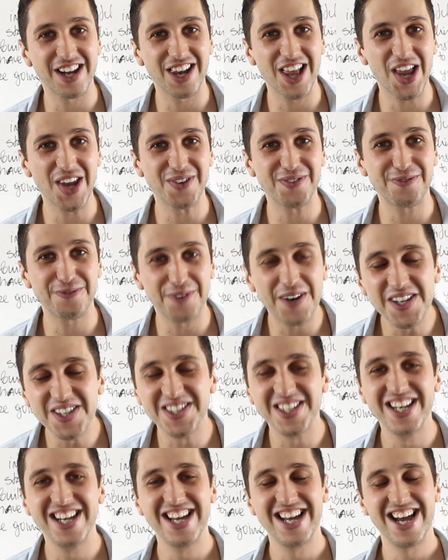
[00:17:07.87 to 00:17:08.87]
a lot of
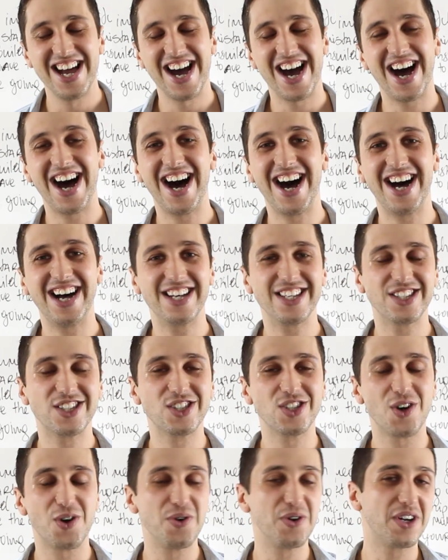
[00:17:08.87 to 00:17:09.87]
fun.
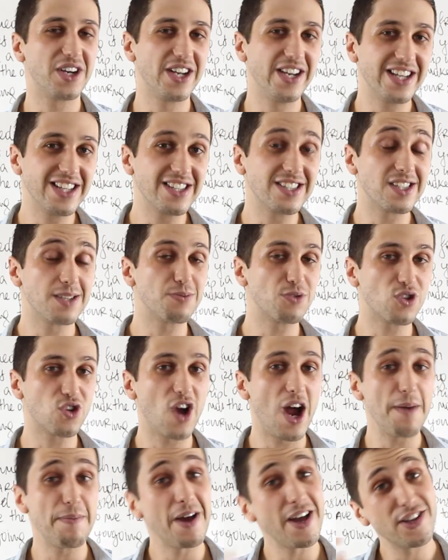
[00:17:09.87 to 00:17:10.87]
So click the
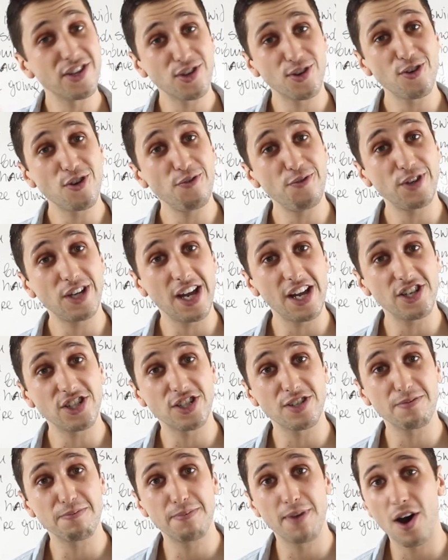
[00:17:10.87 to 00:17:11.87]
subscribe and the
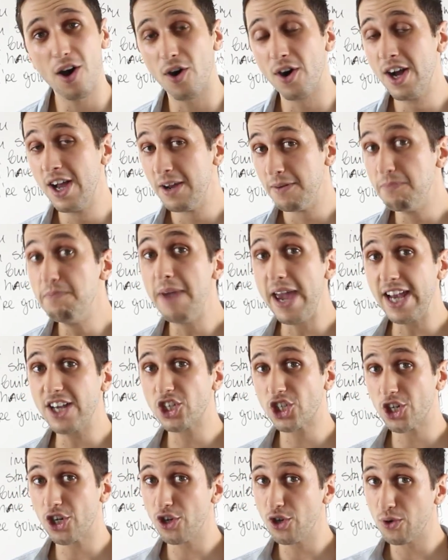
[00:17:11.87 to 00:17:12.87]
notification bell. Make
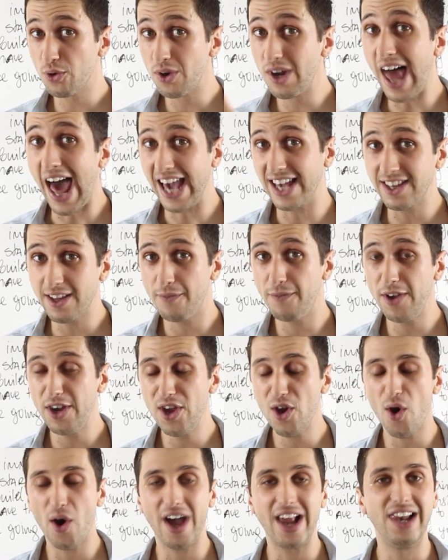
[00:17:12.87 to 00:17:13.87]
sure you like the
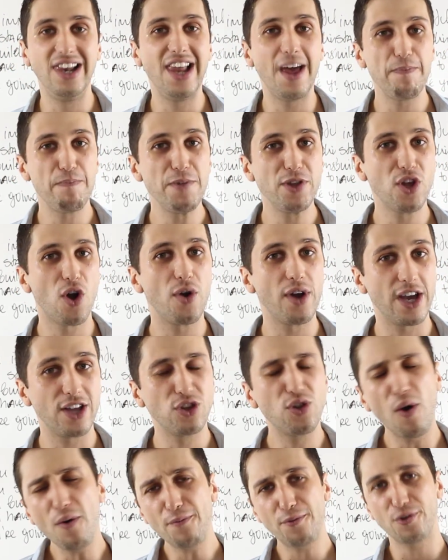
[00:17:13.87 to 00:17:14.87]
video and let me know. And
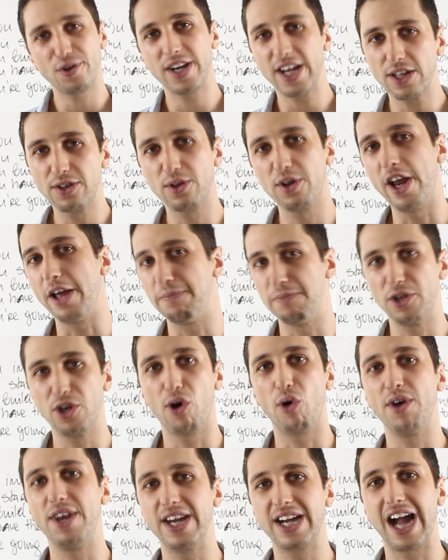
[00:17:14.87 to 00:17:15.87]
don't forget to let me
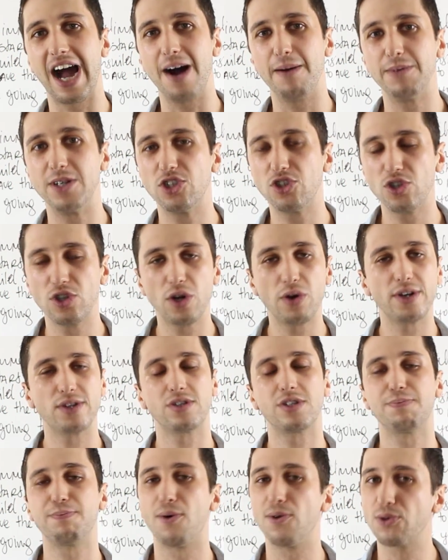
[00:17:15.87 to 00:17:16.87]
know in the comments. You know, I
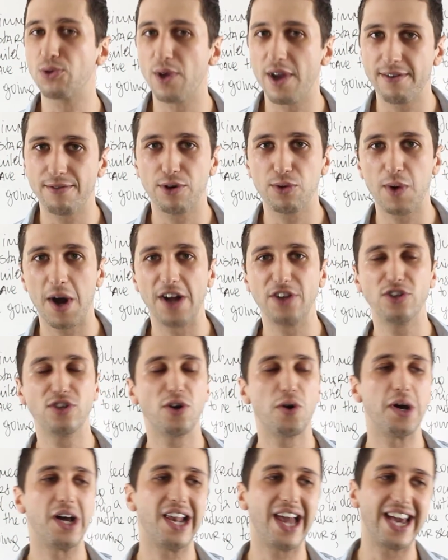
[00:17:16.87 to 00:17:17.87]
respond to everyone. You
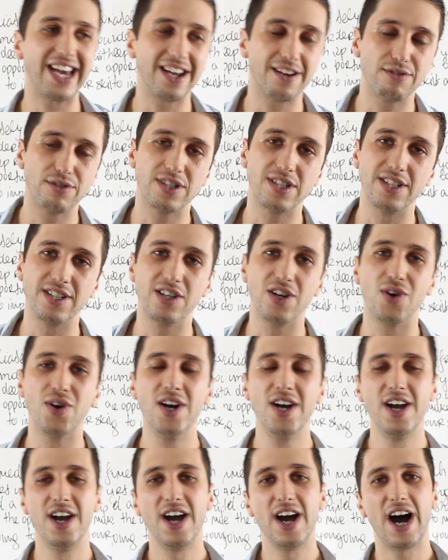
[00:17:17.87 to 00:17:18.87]
know, I like every single
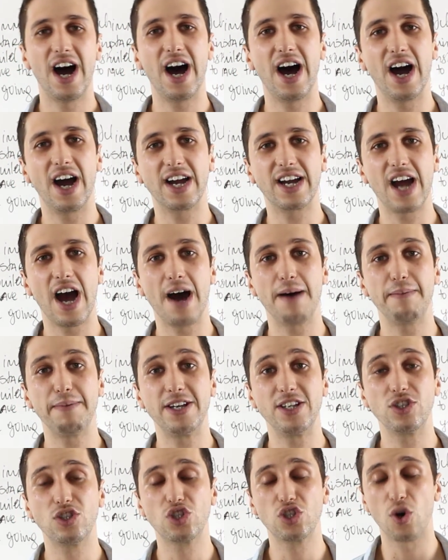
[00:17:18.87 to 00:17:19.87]

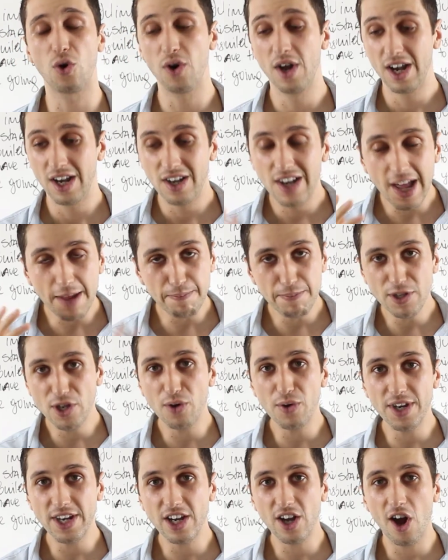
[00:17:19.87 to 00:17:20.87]
comment. So let me know
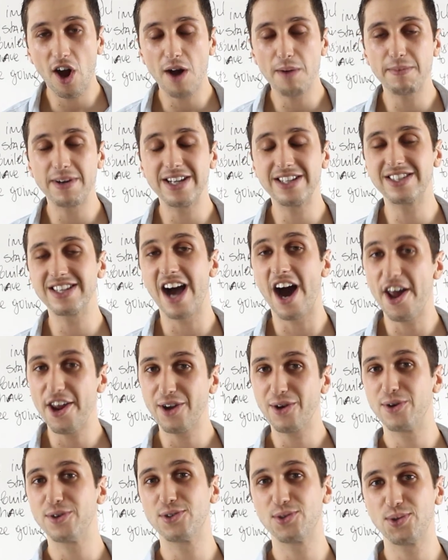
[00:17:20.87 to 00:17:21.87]
in the comments. Are you
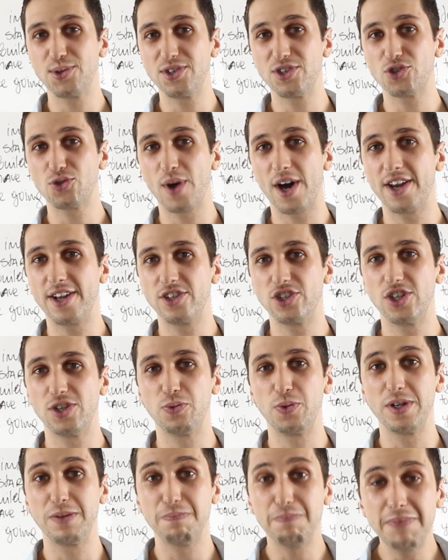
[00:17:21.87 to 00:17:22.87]
going to do this strategy
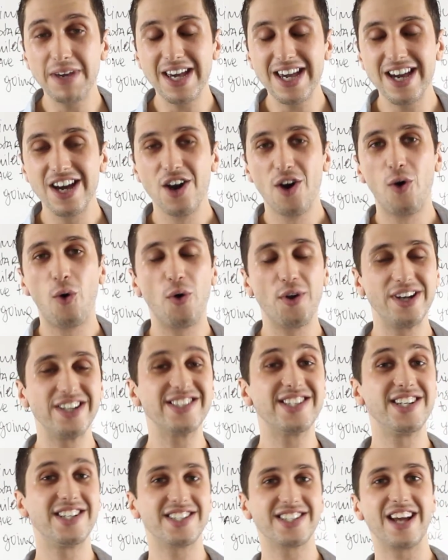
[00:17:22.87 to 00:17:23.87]
with me or is
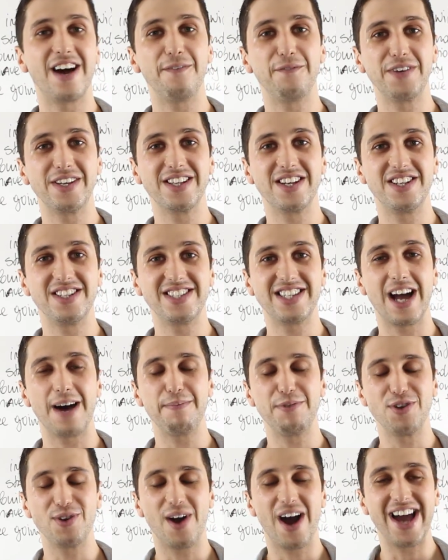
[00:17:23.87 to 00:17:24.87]
there something that is
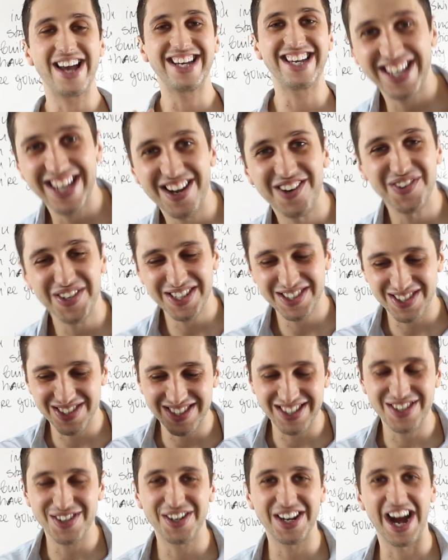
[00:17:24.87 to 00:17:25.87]
stopping you? I can't wait to see your